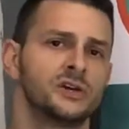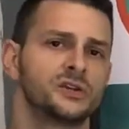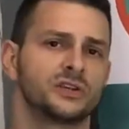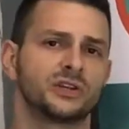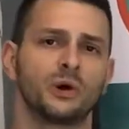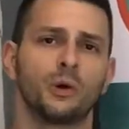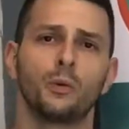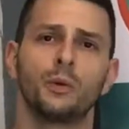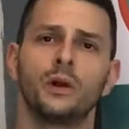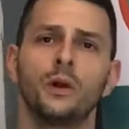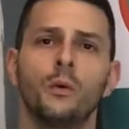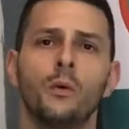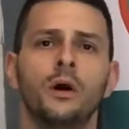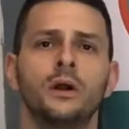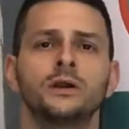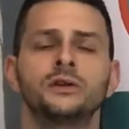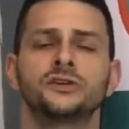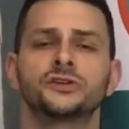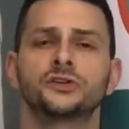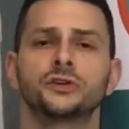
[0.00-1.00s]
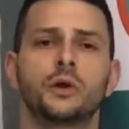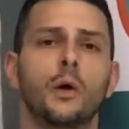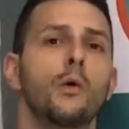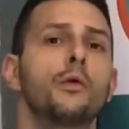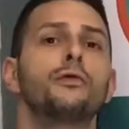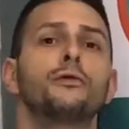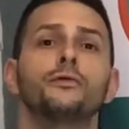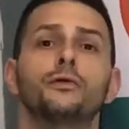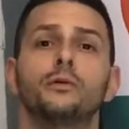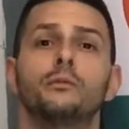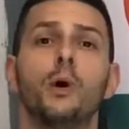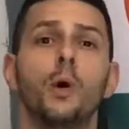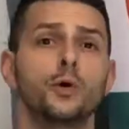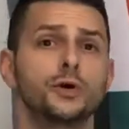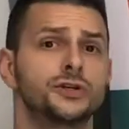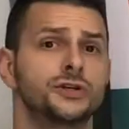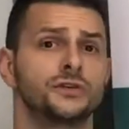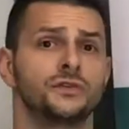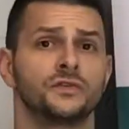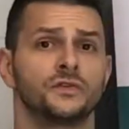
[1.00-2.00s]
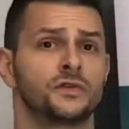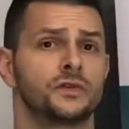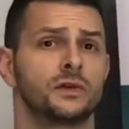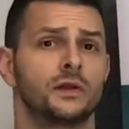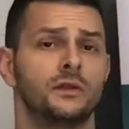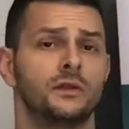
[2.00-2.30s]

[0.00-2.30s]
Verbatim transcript: So we don't want to just go through the motions.